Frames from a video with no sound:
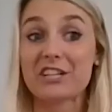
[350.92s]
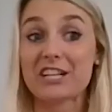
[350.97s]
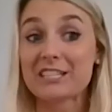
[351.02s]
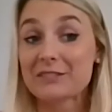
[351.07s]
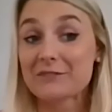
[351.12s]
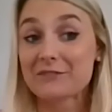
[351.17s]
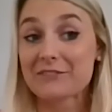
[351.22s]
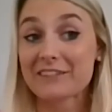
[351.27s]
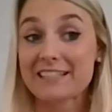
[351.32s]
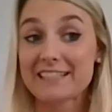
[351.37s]

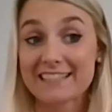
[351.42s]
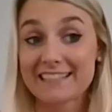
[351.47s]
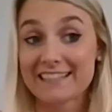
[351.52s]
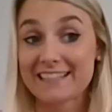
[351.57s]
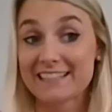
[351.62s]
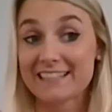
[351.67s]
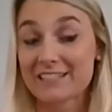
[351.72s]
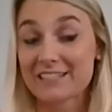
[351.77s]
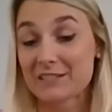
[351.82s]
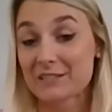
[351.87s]
just recently
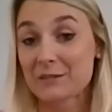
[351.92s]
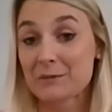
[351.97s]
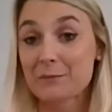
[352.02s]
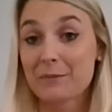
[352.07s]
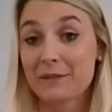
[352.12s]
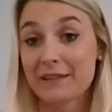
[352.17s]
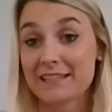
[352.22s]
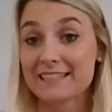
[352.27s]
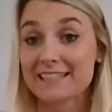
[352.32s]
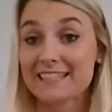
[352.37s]
started
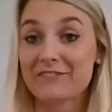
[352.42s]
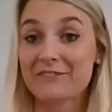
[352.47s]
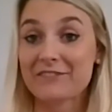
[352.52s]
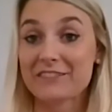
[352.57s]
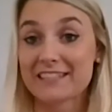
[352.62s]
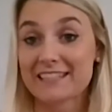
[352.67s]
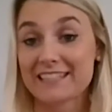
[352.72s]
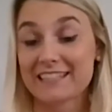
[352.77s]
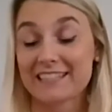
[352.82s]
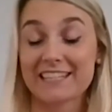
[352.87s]
placing
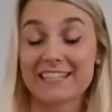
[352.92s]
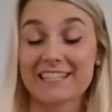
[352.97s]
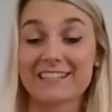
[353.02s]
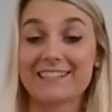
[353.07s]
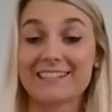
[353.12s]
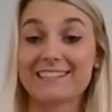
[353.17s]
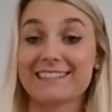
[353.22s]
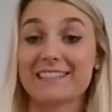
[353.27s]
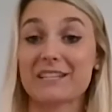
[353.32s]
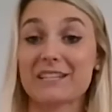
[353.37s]
facility
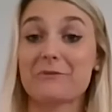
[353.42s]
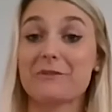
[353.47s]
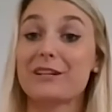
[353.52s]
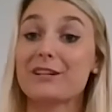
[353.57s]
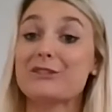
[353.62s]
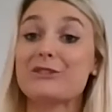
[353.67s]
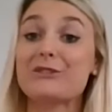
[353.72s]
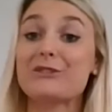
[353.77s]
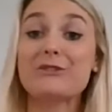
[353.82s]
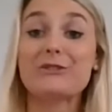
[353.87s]
dogs, and we
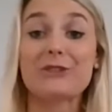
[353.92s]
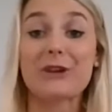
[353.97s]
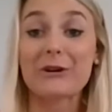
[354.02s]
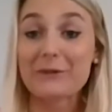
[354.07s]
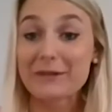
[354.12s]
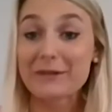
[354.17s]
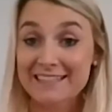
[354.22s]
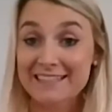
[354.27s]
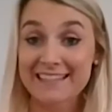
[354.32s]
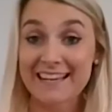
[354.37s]
are so
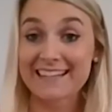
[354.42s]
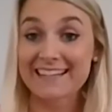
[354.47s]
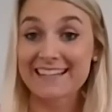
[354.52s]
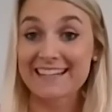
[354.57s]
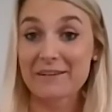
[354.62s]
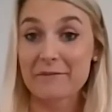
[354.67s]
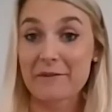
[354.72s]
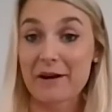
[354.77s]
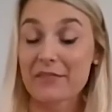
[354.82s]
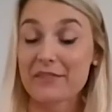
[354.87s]
excited
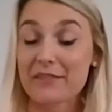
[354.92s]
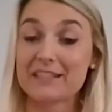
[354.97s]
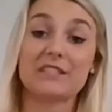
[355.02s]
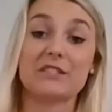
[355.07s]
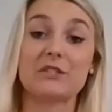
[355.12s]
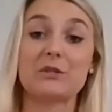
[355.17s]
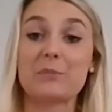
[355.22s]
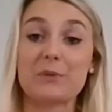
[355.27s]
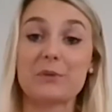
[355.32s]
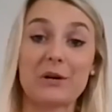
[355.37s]
about this
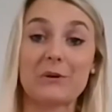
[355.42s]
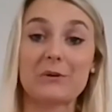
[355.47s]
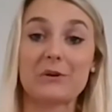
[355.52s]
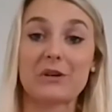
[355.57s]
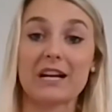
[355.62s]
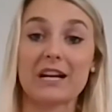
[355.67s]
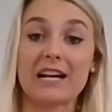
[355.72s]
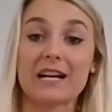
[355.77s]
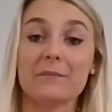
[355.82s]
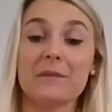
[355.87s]
new
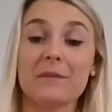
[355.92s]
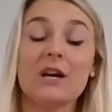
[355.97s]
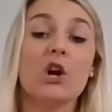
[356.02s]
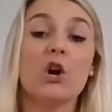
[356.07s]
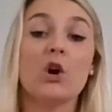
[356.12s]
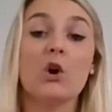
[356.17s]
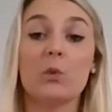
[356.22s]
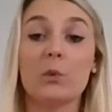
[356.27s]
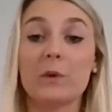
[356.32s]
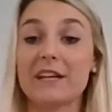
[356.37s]
program.
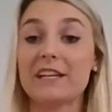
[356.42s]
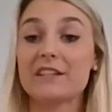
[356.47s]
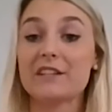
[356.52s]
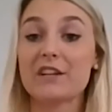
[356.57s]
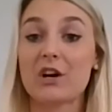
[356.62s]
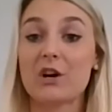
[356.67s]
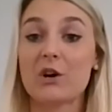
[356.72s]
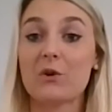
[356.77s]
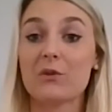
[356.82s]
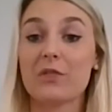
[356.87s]
We
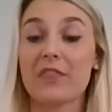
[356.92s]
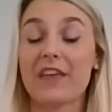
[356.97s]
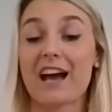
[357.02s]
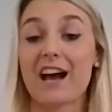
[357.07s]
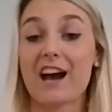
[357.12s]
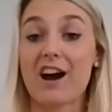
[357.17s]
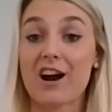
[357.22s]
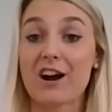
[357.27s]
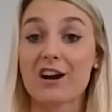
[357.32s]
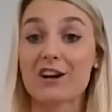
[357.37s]
know
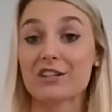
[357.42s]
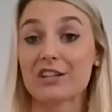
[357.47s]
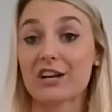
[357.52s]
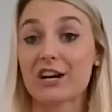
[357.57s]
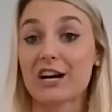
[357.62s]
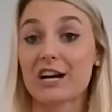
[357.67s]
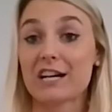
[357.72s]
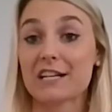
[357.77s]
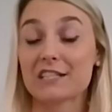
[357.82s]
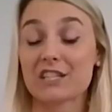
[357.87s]
that our
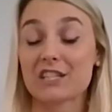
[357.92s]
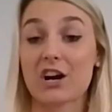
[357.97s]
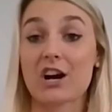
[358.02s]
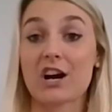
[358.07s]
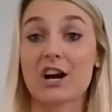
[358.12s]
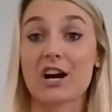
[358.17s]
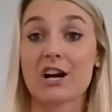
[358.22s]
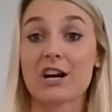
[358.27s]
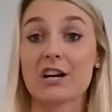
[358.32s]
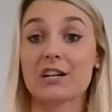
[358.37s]
dogs
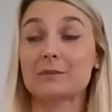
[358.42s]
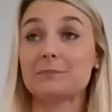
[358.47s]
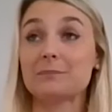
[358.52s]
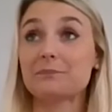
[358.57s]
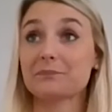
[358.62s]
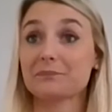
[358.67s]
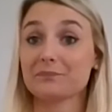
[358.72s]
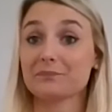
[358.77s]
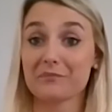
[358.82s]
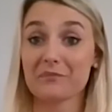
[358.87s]
are
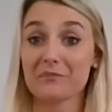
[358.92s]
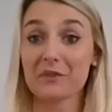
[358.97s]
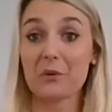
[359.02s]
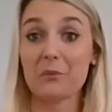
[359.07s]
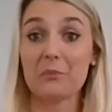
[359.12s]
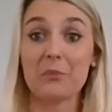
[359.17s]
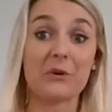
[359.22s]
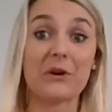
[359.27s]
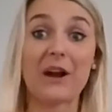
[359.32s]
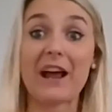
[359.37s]

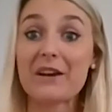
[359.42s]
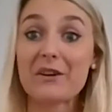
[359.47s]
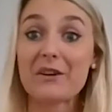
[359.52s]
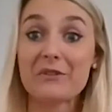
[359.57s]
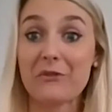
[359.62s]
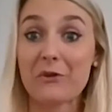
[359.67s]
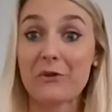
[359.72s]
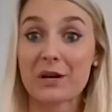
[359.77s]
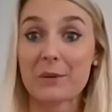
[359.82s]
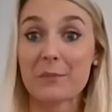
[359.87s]
bred
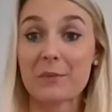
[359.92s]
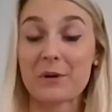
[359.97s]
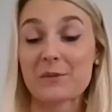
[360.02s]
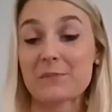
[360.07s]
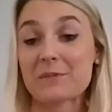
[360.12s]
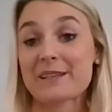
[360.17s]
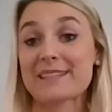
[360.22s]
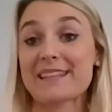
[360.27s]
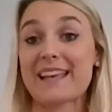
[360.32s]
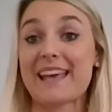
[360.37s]
for a
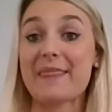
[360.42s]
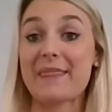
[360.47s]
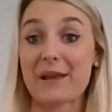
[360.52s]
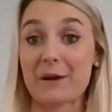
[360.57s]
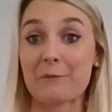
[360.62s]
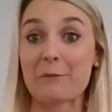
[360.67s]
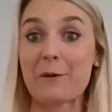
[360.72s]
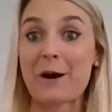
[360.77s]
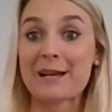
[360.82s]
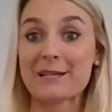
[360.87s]
purpose and
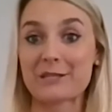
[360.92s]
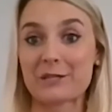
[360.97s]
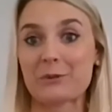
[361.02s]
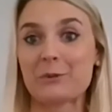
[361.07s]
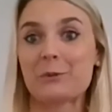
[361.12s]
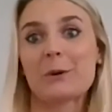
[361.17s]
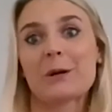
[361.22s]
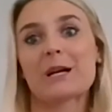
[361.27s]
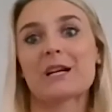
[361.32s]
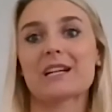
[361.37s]
they want to
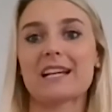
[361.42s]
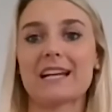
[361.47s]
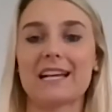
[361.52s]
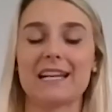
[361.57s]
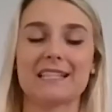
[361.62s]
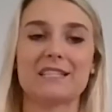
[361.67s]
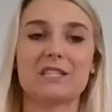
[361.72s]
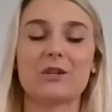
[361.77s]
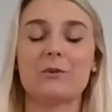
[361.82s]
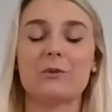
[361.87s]
work.
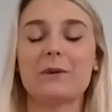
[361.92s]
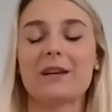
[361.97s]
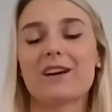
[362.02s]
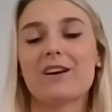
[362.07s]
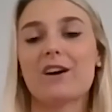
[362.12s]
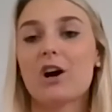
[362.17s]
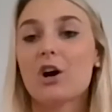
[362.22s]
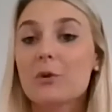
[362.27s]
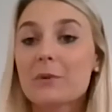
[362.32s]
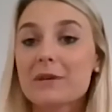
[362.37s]
And so we are
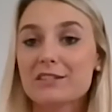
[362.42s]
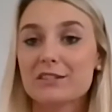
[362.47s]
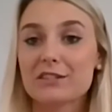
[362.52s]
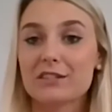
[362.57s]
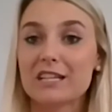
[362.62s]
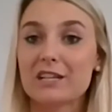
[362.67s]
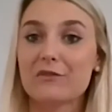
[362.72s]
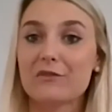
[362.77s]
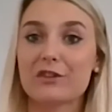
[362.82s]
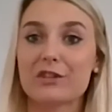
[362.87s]
always
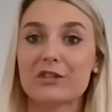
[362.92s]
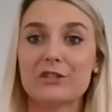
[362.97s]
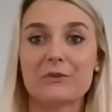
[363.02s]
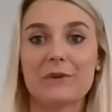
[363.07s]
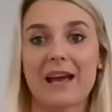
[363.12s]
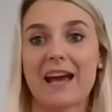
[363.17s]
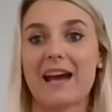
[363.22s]
looking for new